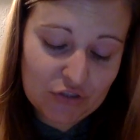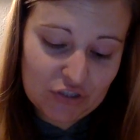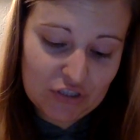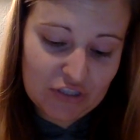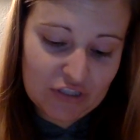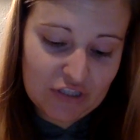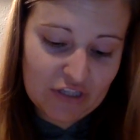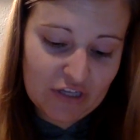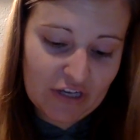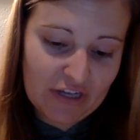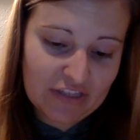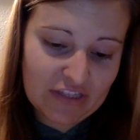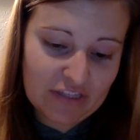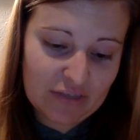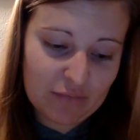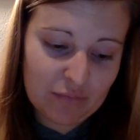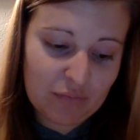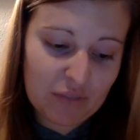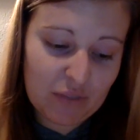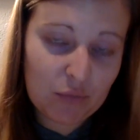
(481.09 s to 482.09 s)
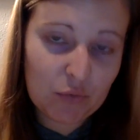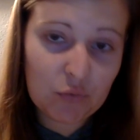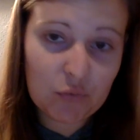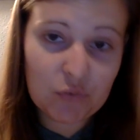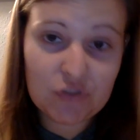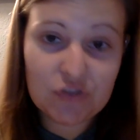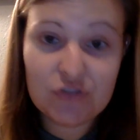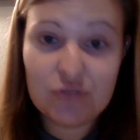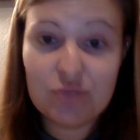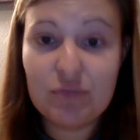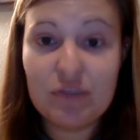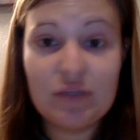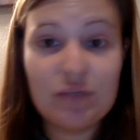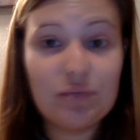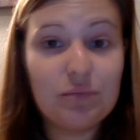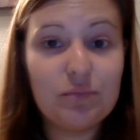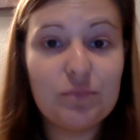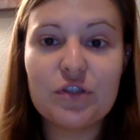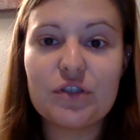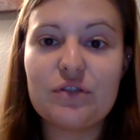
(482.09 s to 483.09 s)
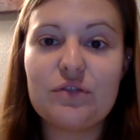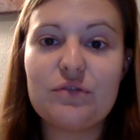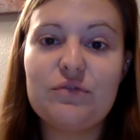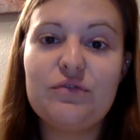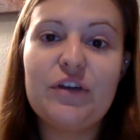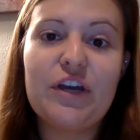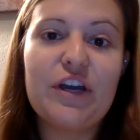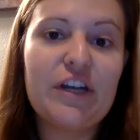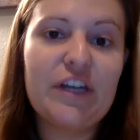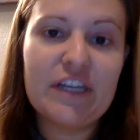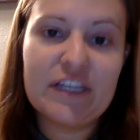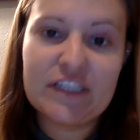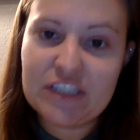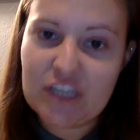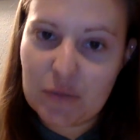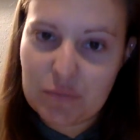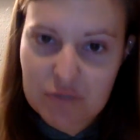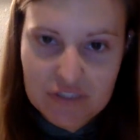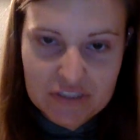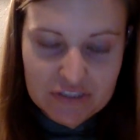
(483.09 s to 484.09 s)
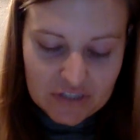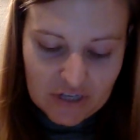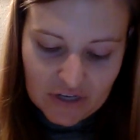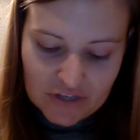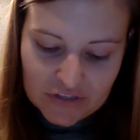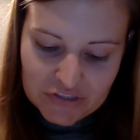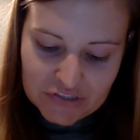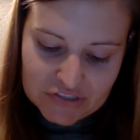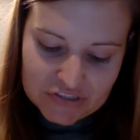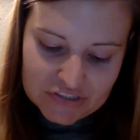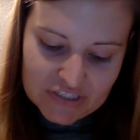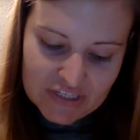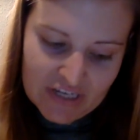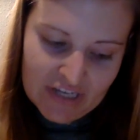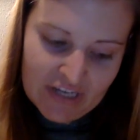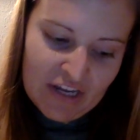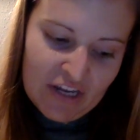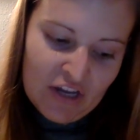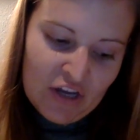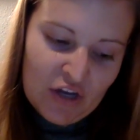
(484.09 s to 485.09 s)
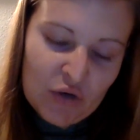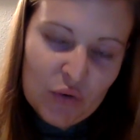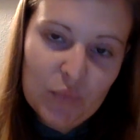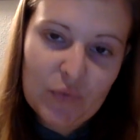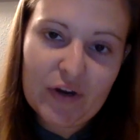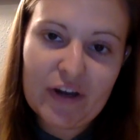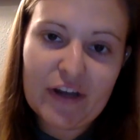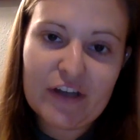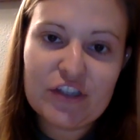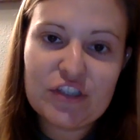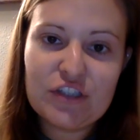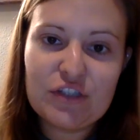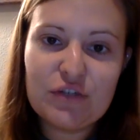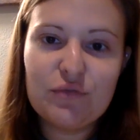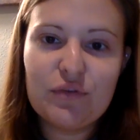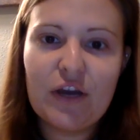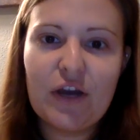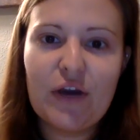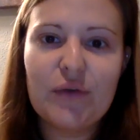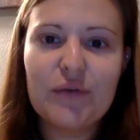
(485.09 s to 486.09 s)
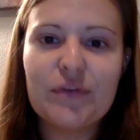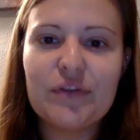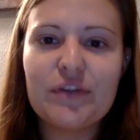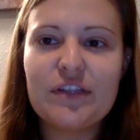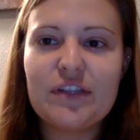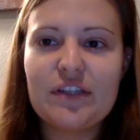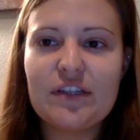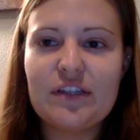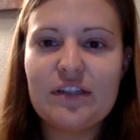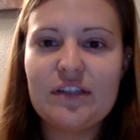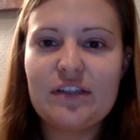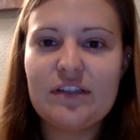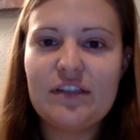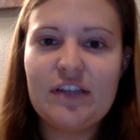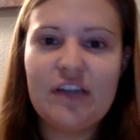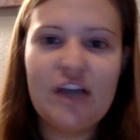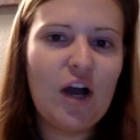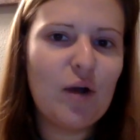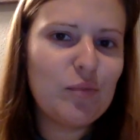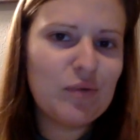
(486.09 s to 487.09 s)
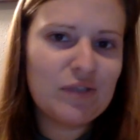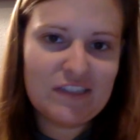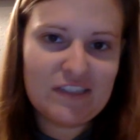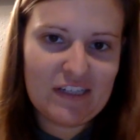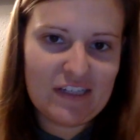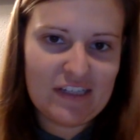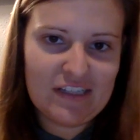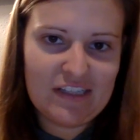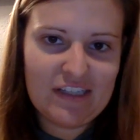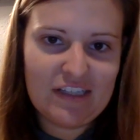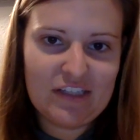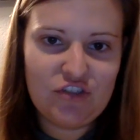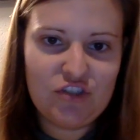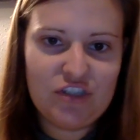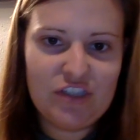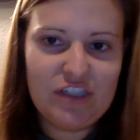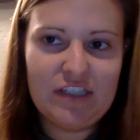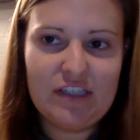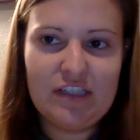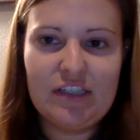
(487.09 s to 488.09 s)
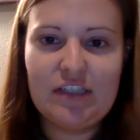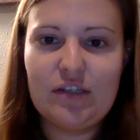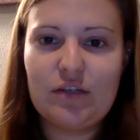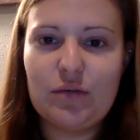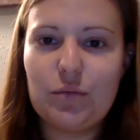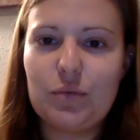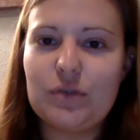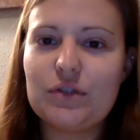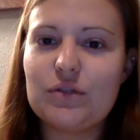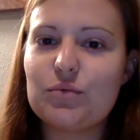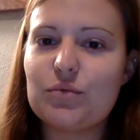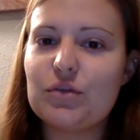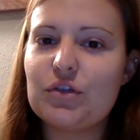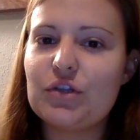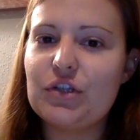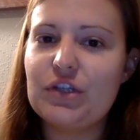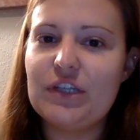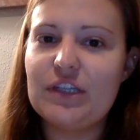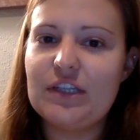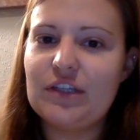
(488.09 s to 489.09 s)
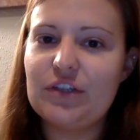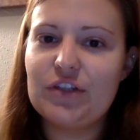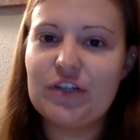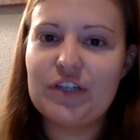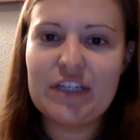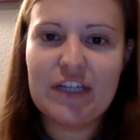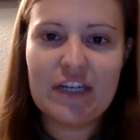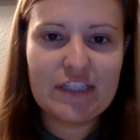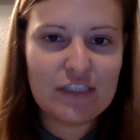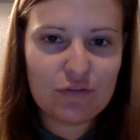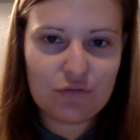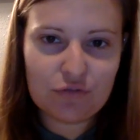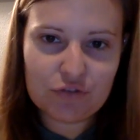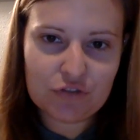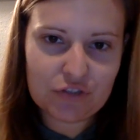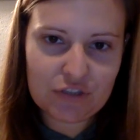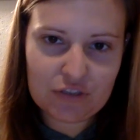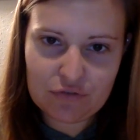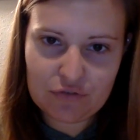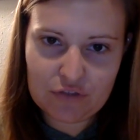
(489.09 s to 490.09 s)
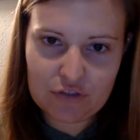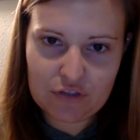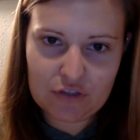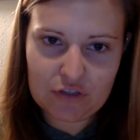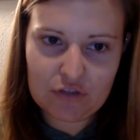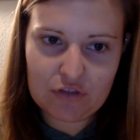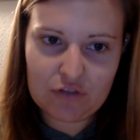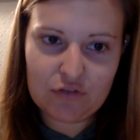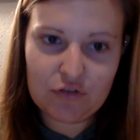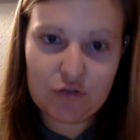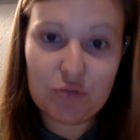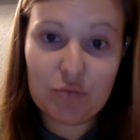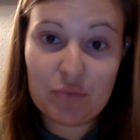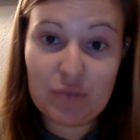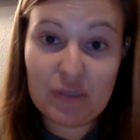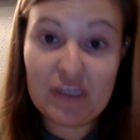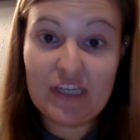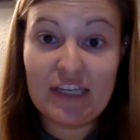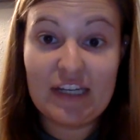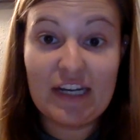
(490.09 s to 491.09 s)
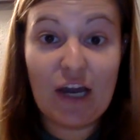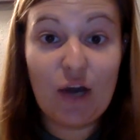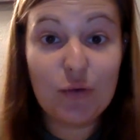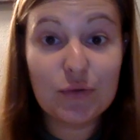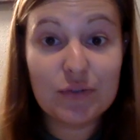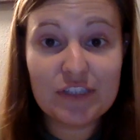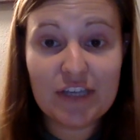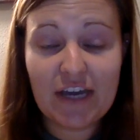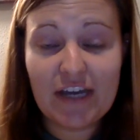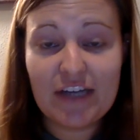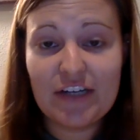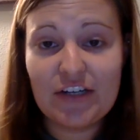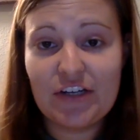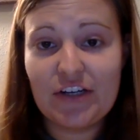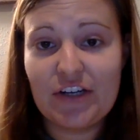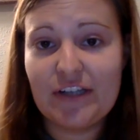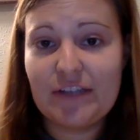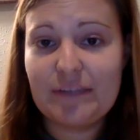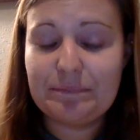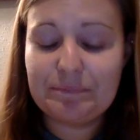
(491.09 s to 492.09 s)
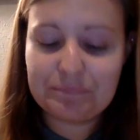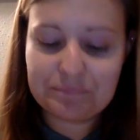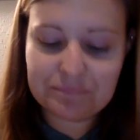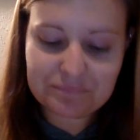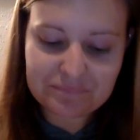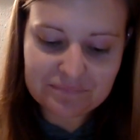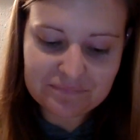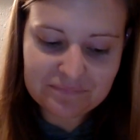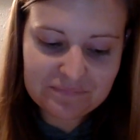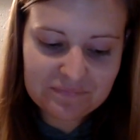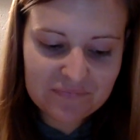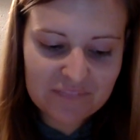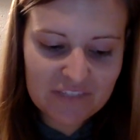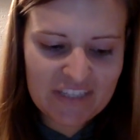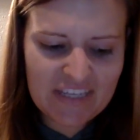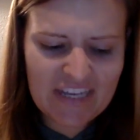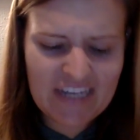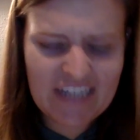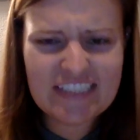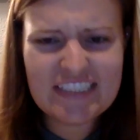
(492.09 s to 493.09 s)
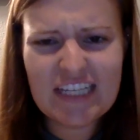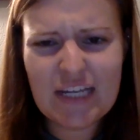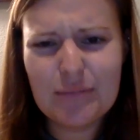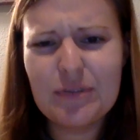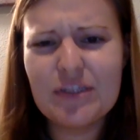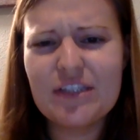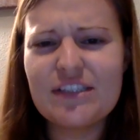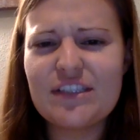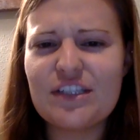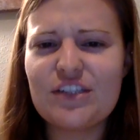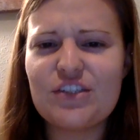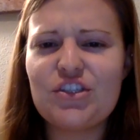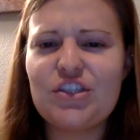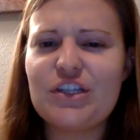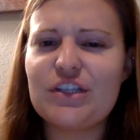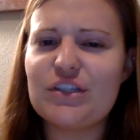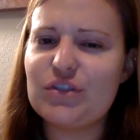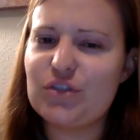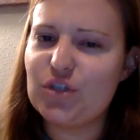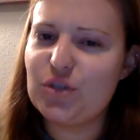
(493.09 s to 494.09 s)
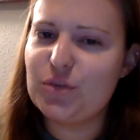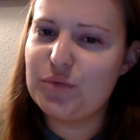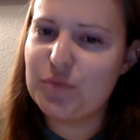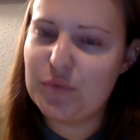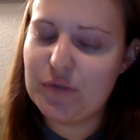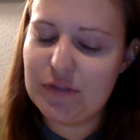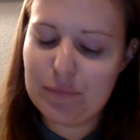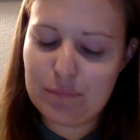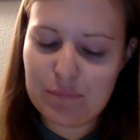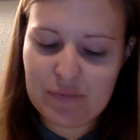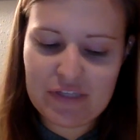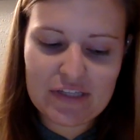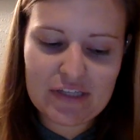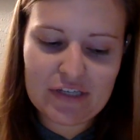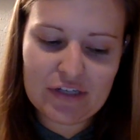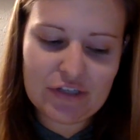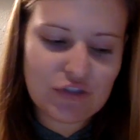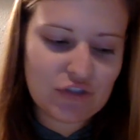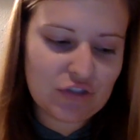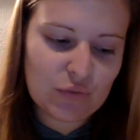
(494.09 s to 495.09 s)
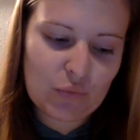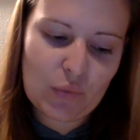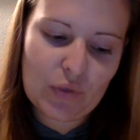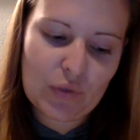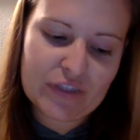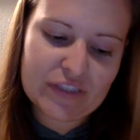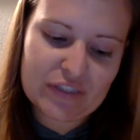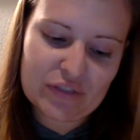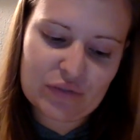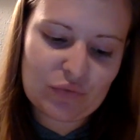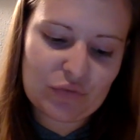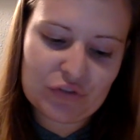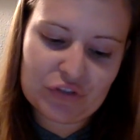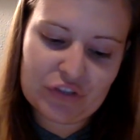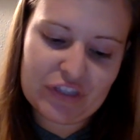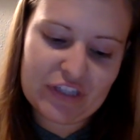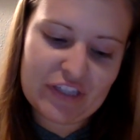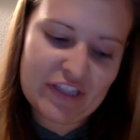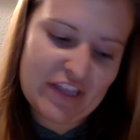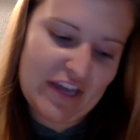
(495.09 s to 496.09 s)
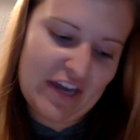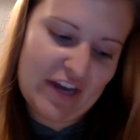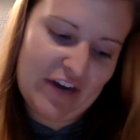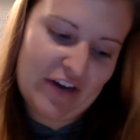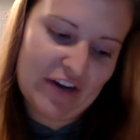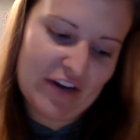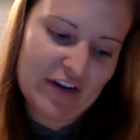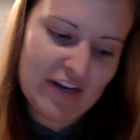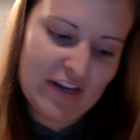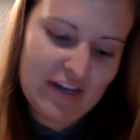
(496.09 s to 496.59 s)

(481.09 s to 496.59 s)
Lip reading: she thought that people would be just very accepting to others, whereas she found the opposite, that she was really looked at differently for being an outsider, and that acceptance that she assumed would be there just wasn't really there.